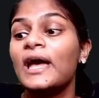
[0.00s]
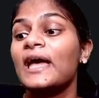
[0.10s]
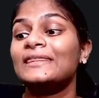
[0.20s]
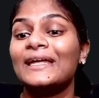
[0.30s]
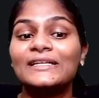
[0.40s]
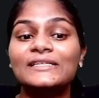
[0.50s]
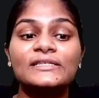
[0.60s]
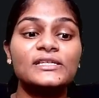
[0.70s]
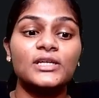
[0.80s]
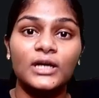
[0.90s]
there is
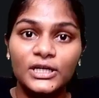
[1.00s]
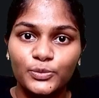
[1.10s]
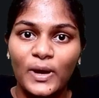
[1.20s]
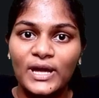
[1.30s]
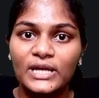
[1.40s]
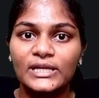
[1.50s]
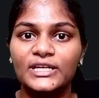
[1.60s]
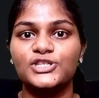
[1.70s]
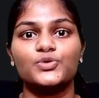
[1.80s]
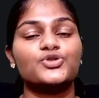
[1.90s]
this earth wire that is used.